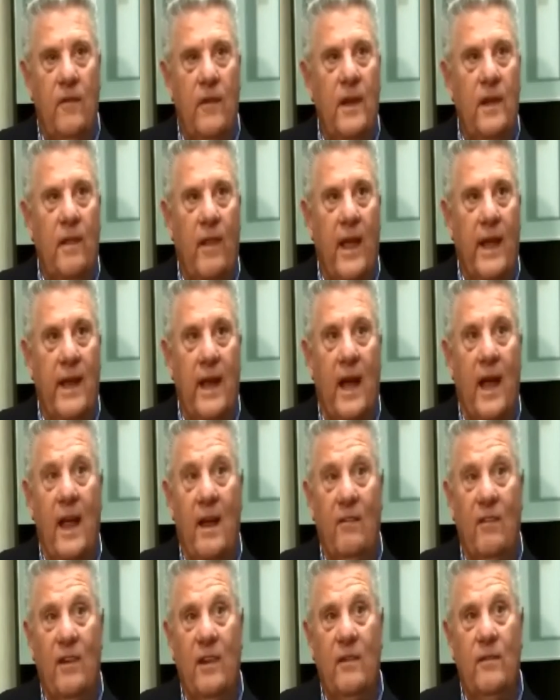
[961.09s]
feel like I
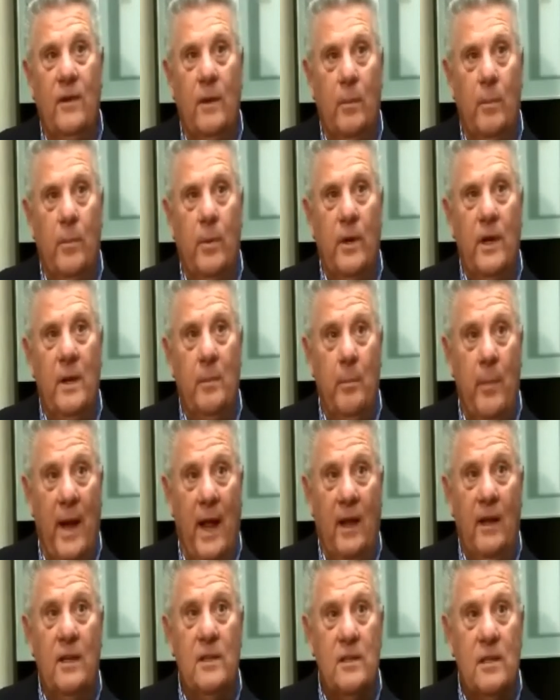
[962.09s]
have lived a pretty
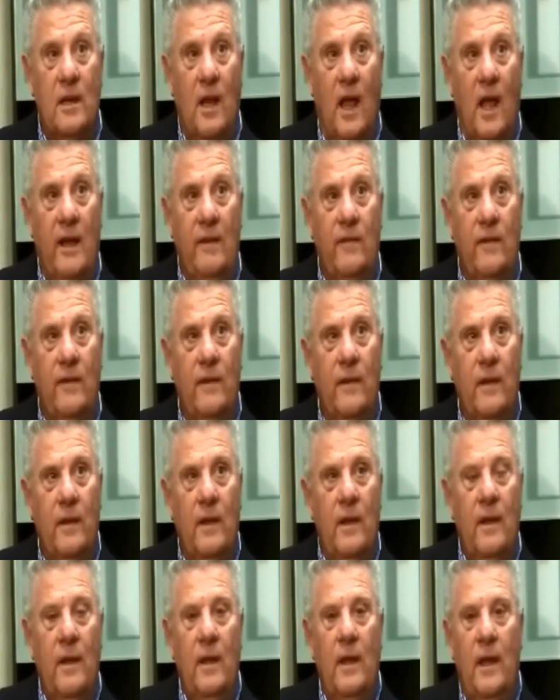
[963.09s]
balanced life
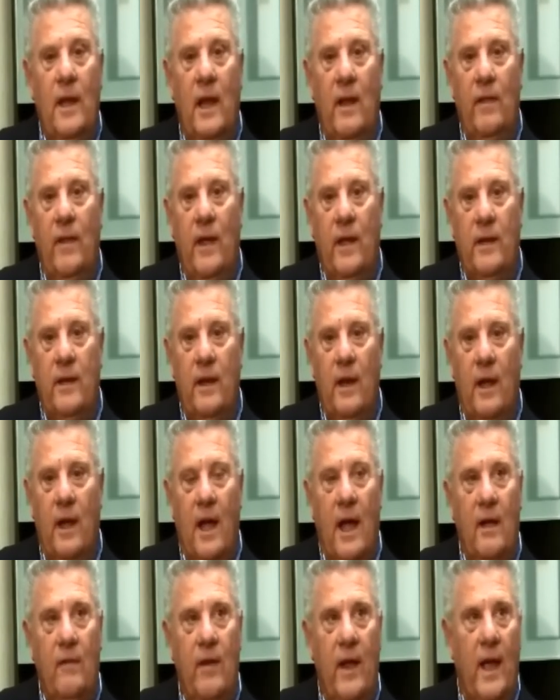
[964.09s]
and that
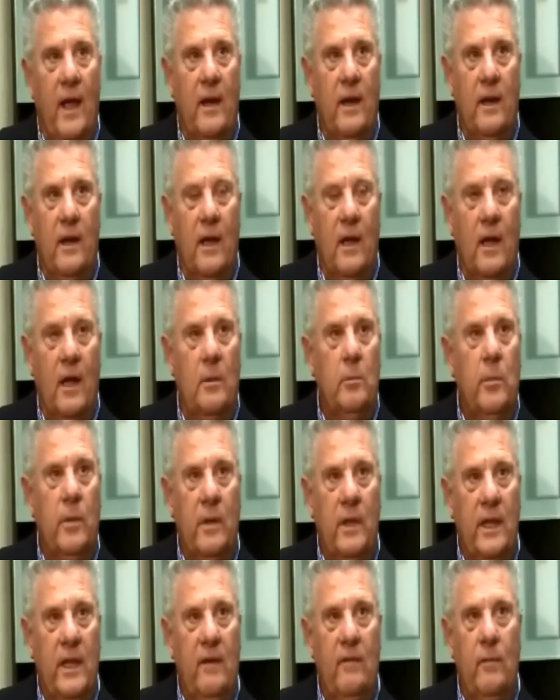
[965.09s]
uh, I've had an
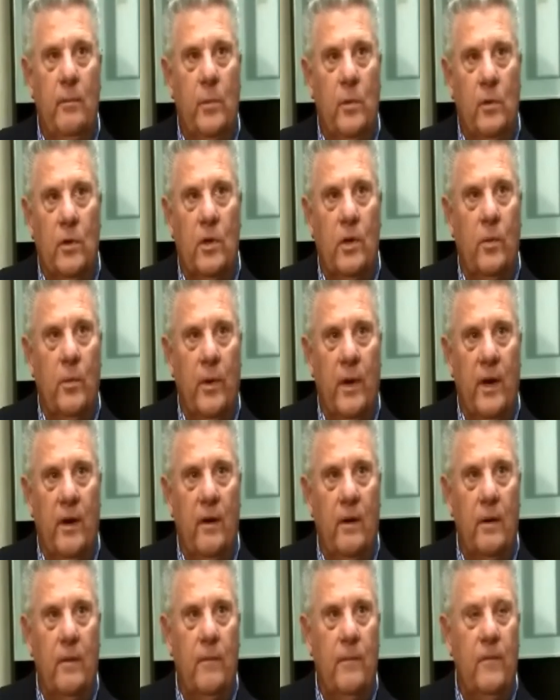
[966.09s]
unbelievable
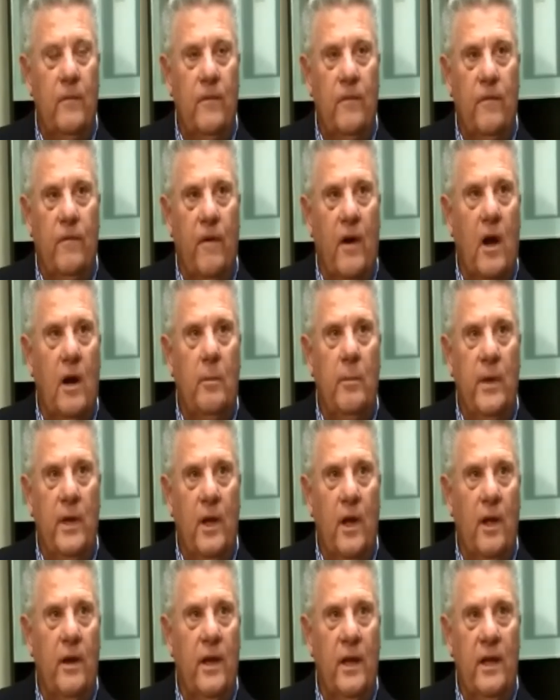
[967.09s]
career far
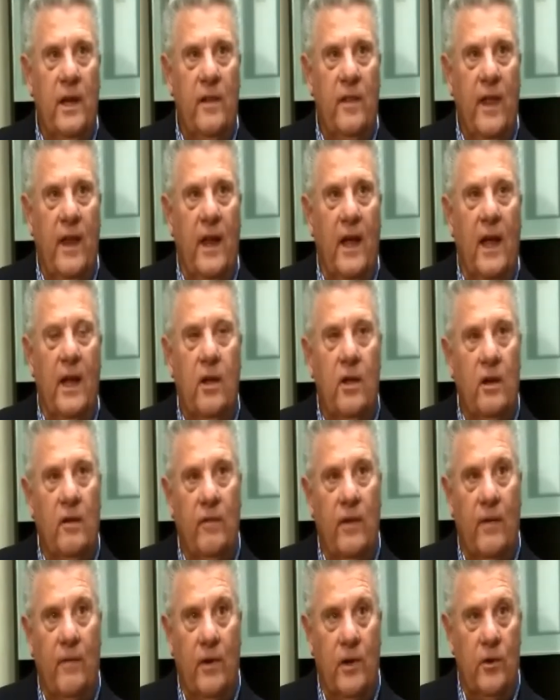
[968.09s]
beyond anything I could
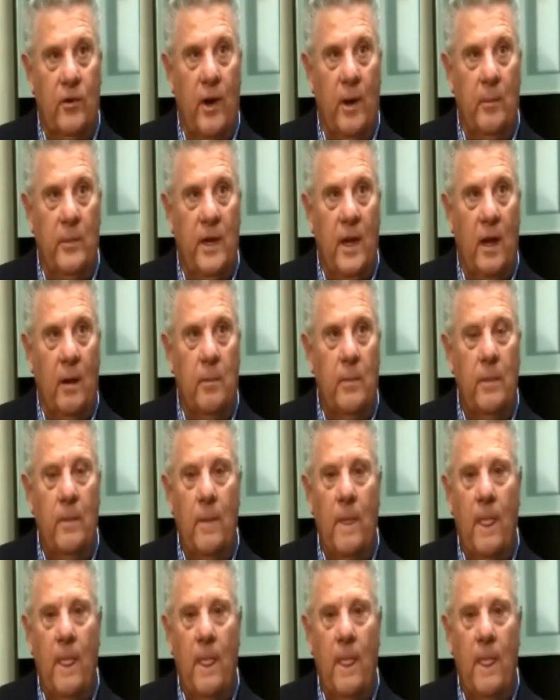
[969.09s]
have ever dreamt up.